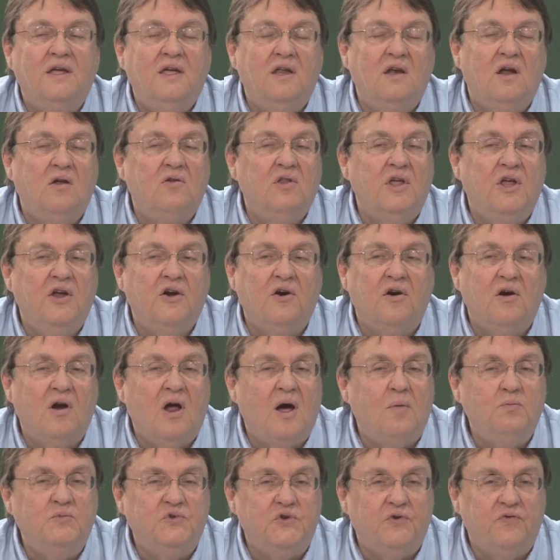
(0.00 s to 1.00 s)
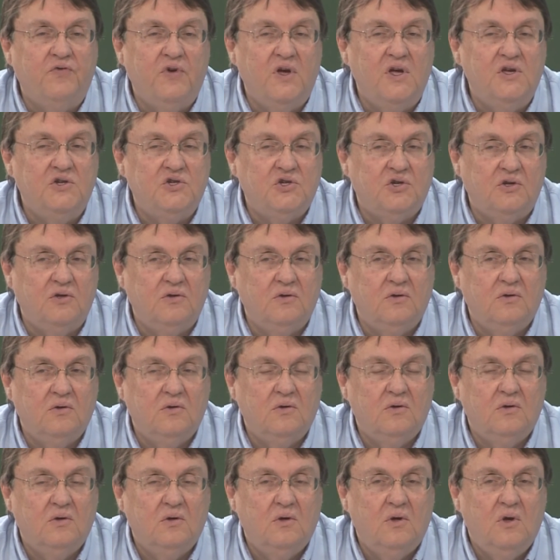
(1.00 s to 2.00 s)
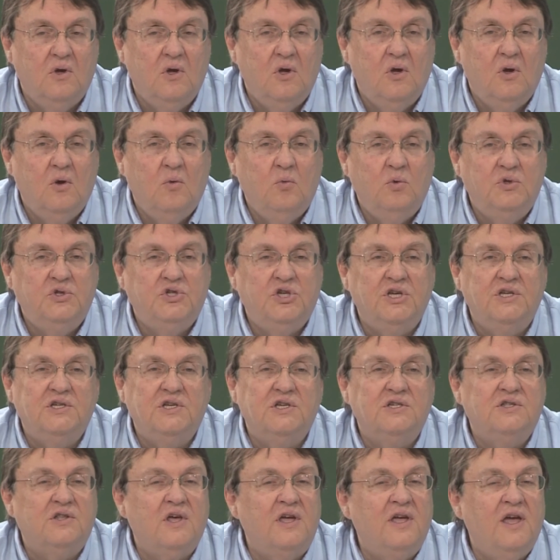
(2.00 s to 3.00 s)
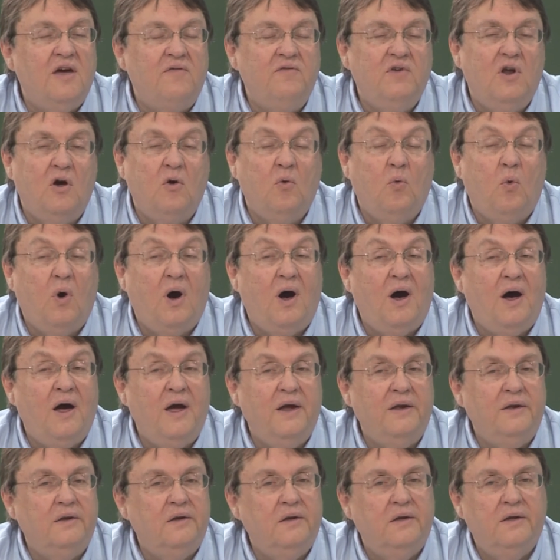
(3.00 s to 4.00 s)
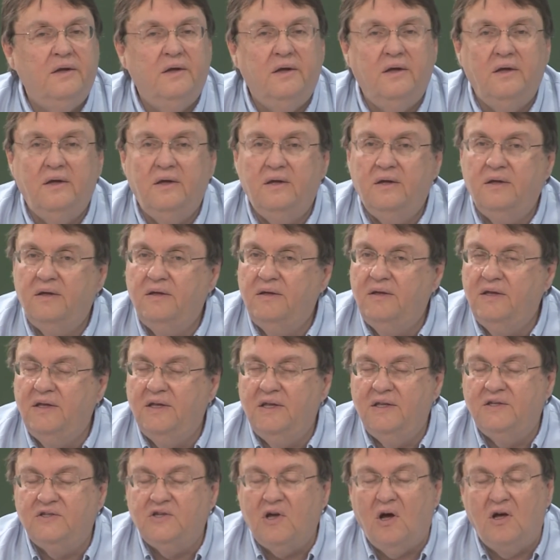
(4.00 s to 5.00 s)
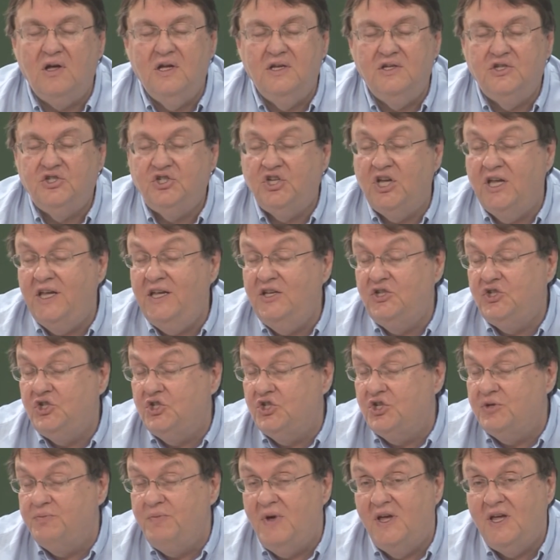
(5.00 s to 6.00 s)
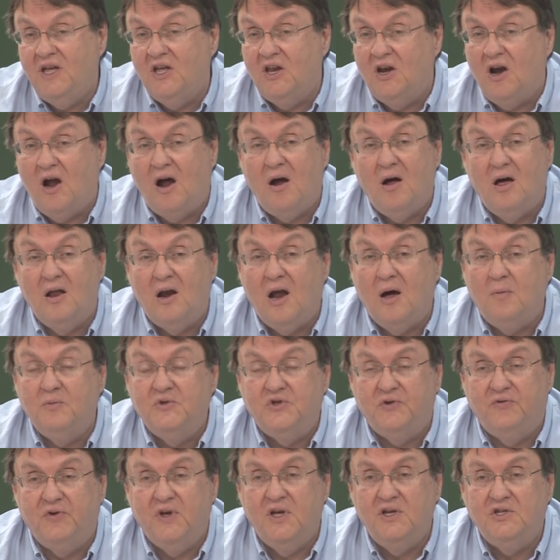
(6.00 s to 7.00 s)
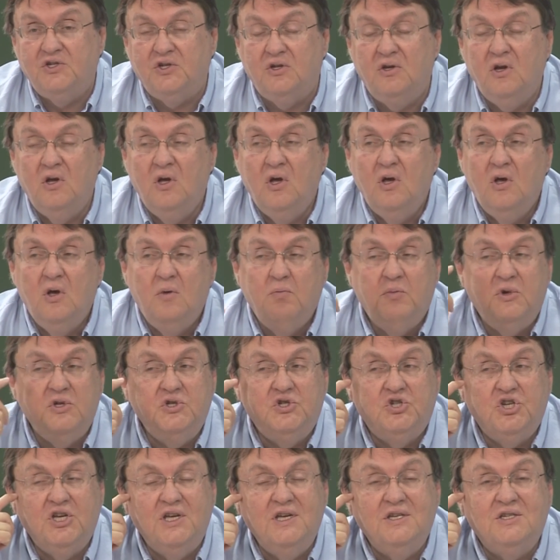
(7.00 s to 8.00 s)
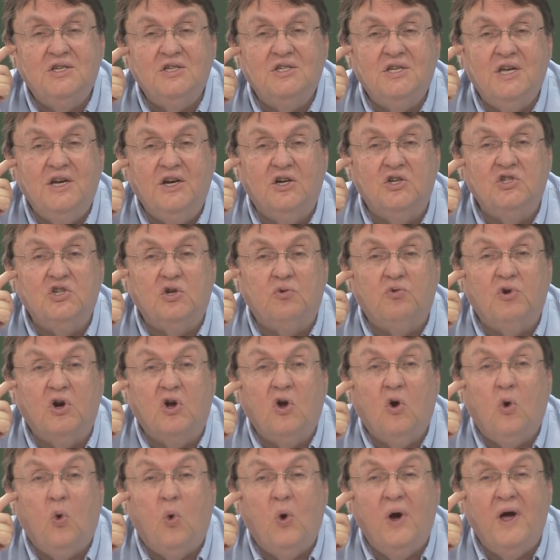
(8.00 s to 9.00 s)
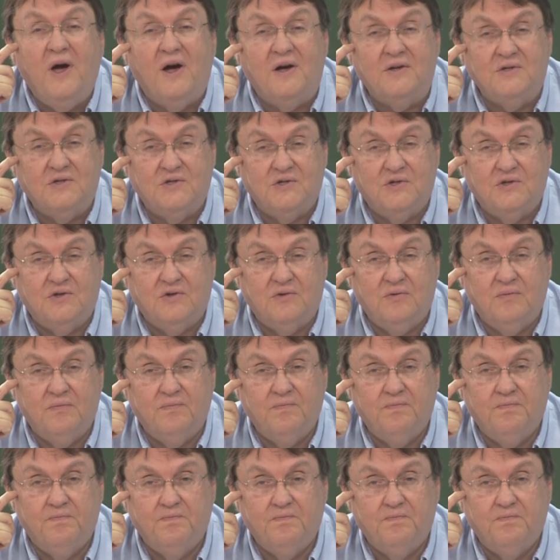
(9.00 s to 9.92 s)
I can only hear an observation. When she says they have no wine, he's just making an observation. But Jesus hears a request.